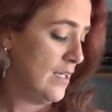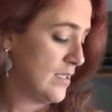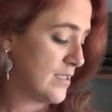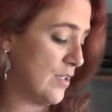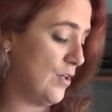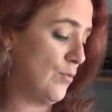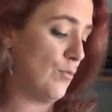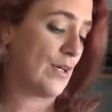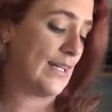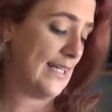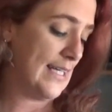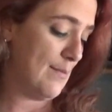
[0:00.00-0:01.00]
So we're
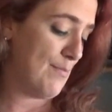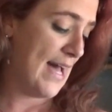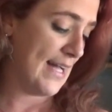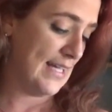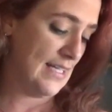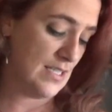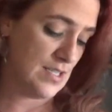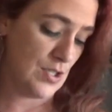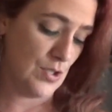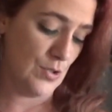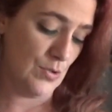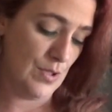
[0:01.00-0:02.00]
going to get back
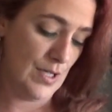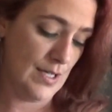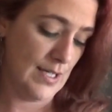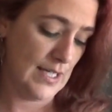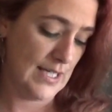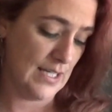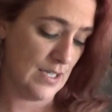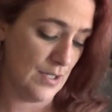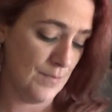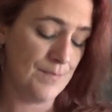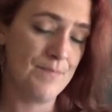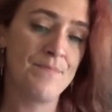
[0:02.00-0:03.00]
into
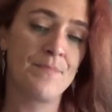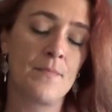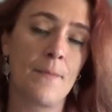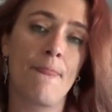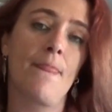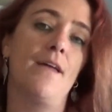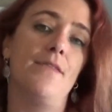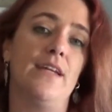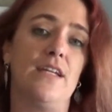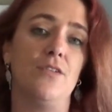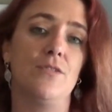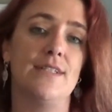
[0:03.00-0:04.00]
here. The
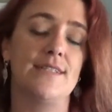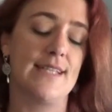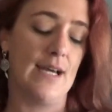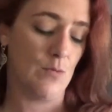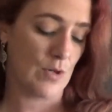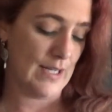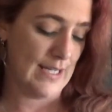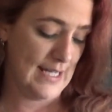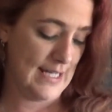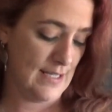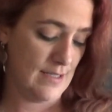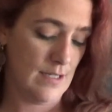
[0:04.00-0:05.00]
units that were
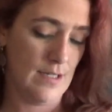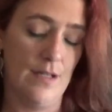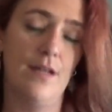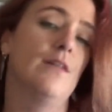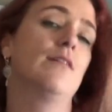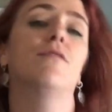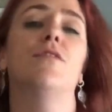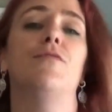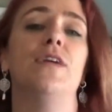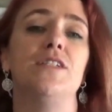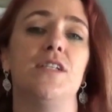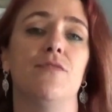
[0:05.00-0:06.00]
in the
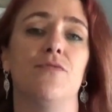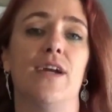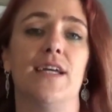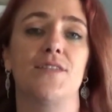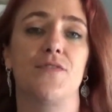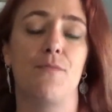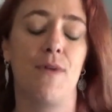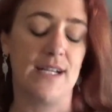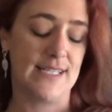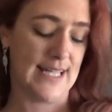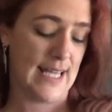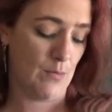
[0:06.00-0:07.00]
Vichy France from
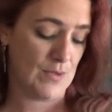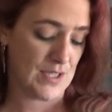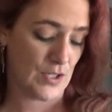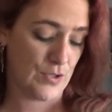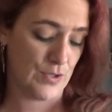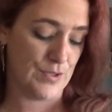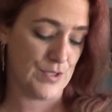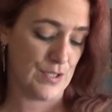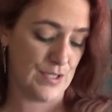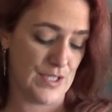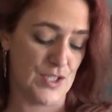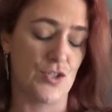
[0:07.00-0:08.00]
Marseille was a cruiser,
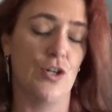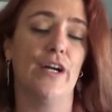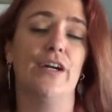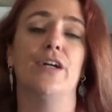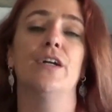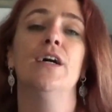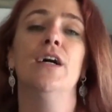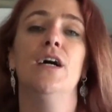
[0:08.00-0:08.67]
a destroyer,